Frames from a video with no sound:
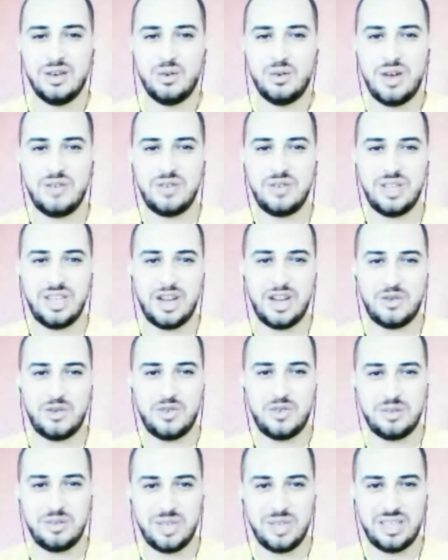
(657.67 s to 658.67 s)
we're having a lot of
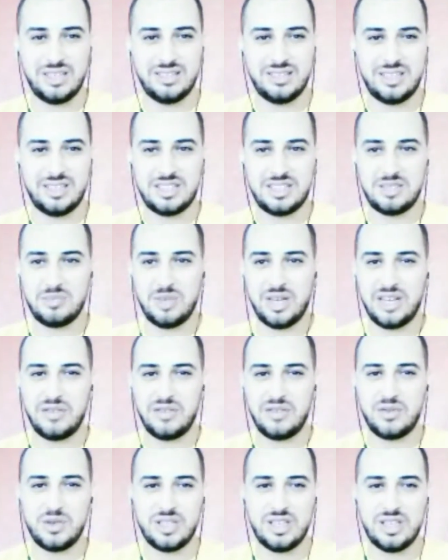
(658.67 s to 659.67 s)
fun making things better
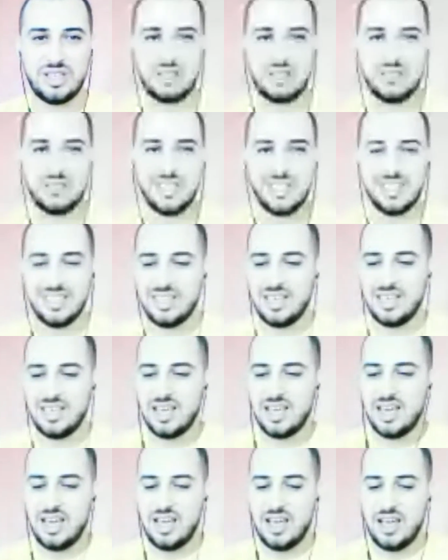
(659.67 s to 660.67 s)
every day.
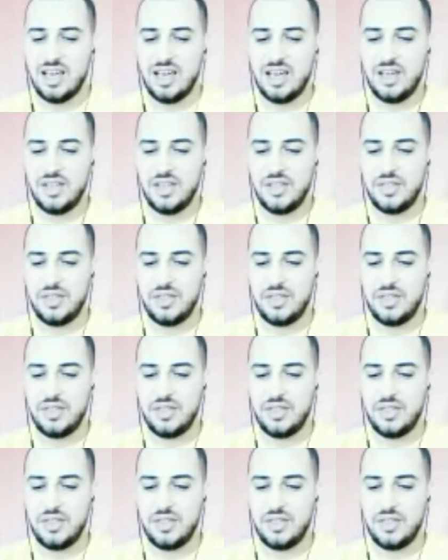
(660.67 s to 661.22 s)
And